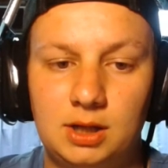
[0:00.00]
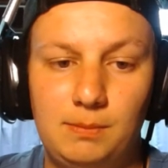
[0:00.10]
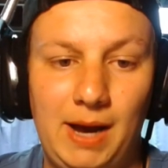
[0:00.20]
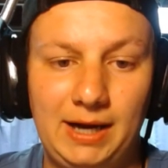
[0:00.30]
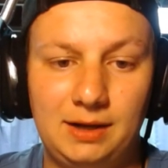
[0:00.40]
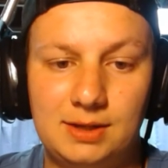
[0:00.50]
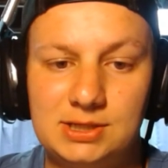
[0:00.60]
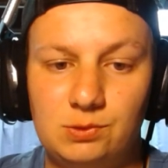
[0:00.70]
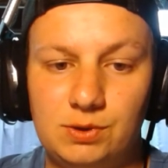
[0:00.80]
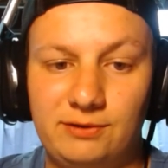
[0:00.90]
Combining
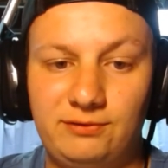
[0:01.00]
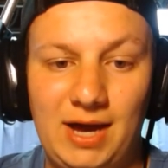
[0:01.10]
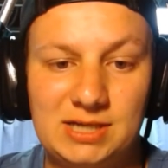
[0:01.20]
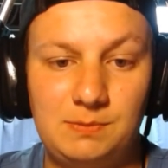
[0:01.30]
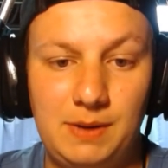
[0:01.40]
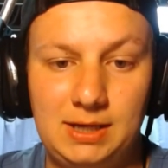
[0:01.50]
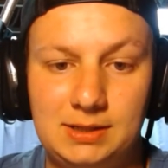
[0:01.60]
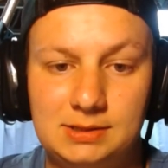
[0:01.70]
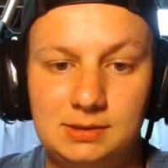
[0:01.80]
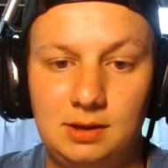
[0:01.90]
this with a fast
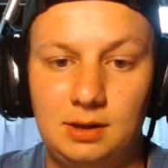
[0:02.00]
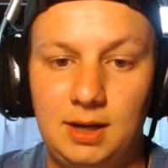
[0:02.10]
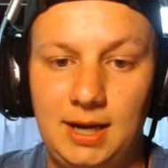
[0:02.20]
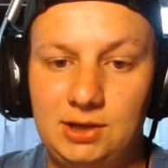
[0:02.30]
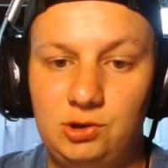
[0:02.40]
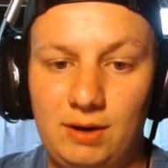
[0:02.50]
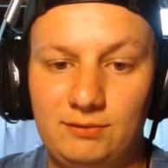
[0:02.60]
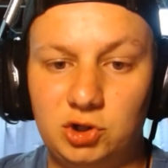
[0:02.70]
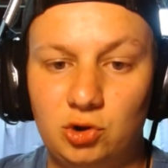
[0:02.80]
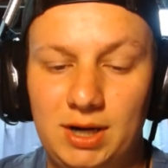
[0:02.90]
pace, and you
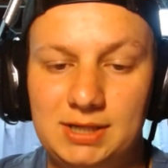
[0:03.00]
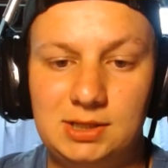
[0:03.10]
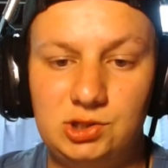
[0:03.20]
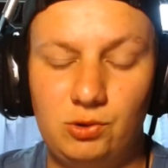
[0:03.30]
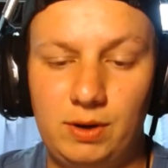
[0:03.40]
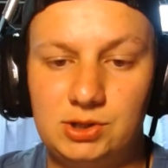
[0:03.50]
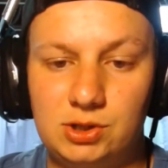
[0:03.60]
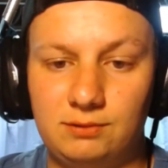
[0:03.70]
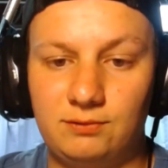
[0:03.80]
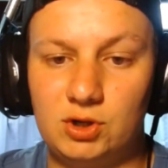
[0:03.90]
have a great
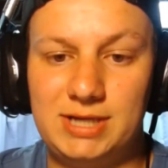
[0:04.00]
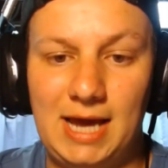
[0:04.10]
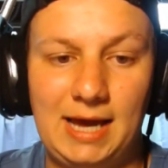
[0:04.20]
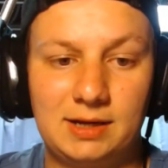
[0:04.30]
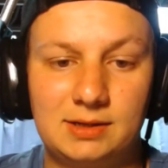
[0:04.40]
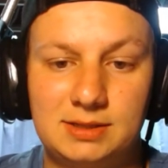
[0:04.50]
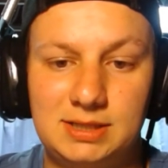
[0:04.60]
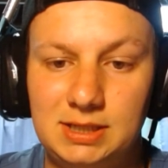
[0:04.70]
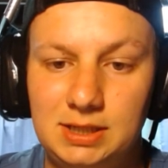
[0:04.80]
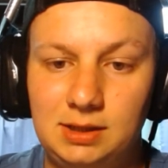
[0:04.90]
situation for Dak,
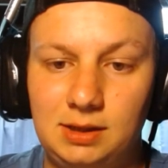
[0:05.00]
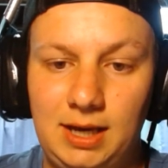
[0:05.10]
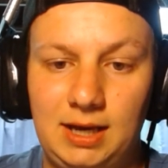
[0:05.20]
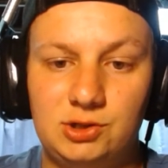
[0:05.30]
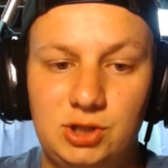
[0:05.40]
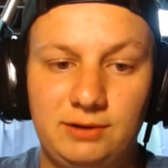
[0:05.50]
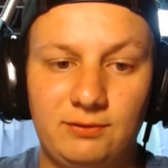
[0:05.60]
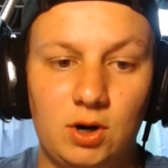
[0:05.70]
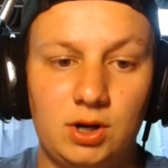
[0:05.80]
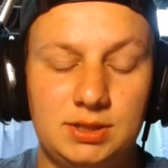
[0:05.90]
CD, and Jake
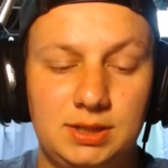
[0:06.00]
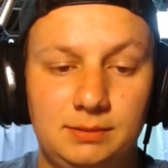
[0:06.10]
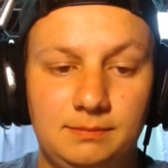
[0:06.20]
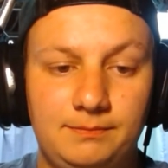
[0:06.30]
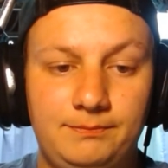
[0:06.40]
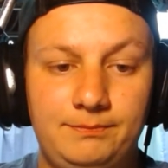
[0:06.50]
Ferguson.